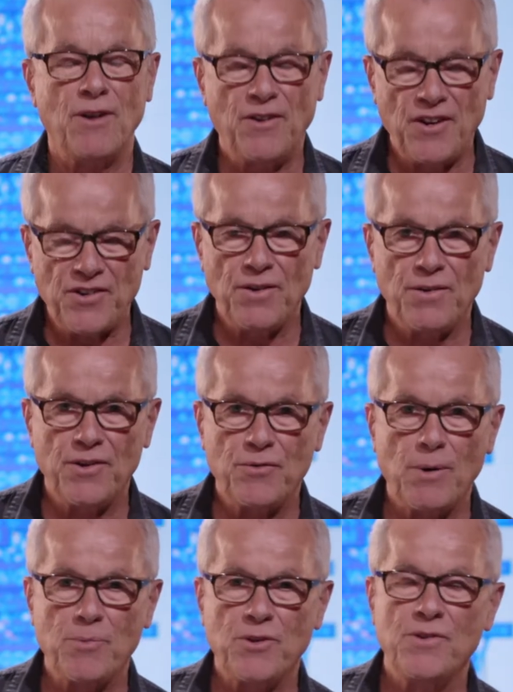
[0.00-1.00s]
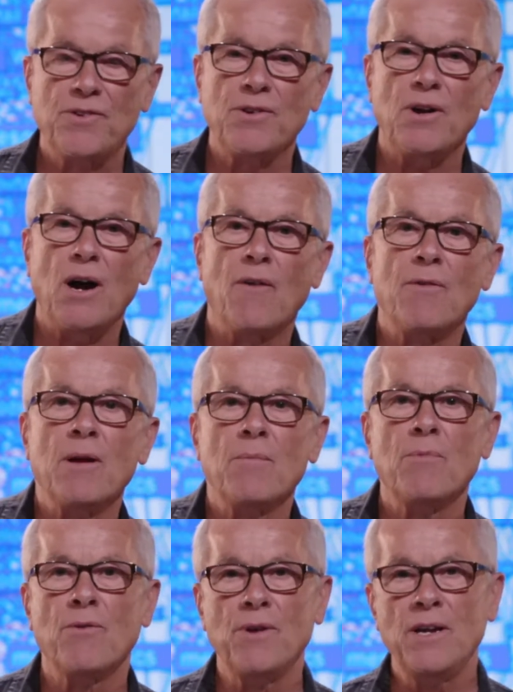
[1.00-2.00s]
Traditional descriptions of
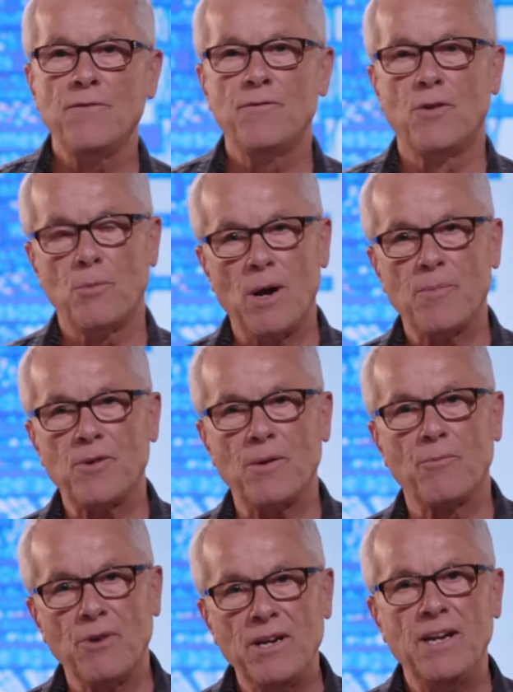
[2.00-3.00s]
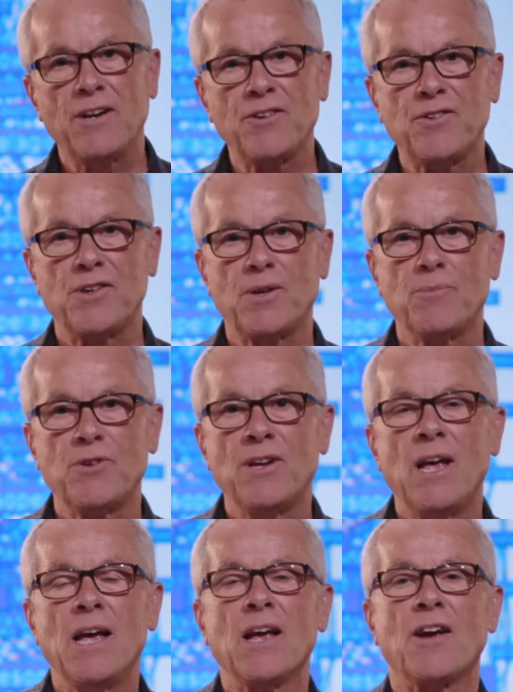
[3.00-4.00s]
marine food webs and marine ecosystems
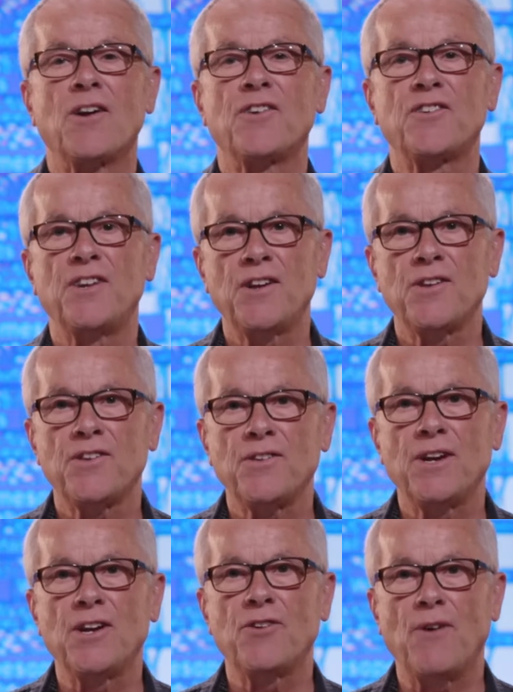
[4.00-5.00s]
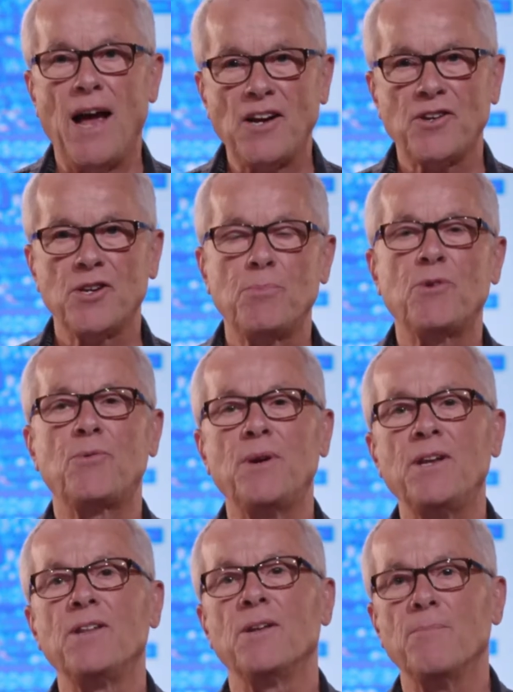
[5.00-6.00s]
considers the interactions
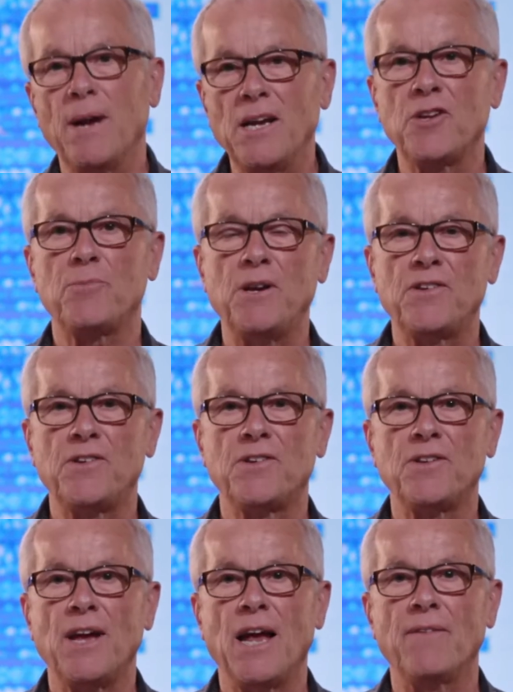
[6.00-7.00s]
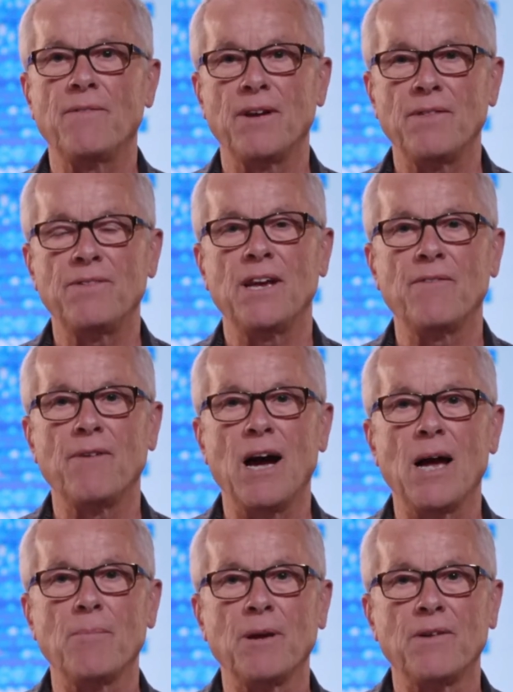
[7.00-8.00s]
between the many species and the
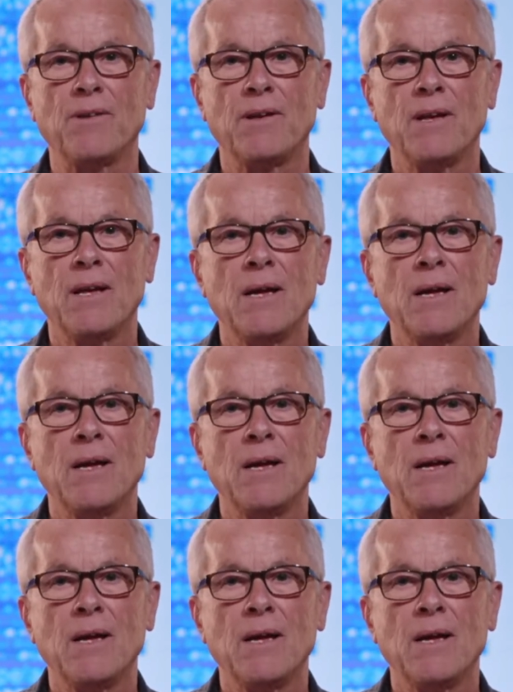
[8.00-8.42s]
environment.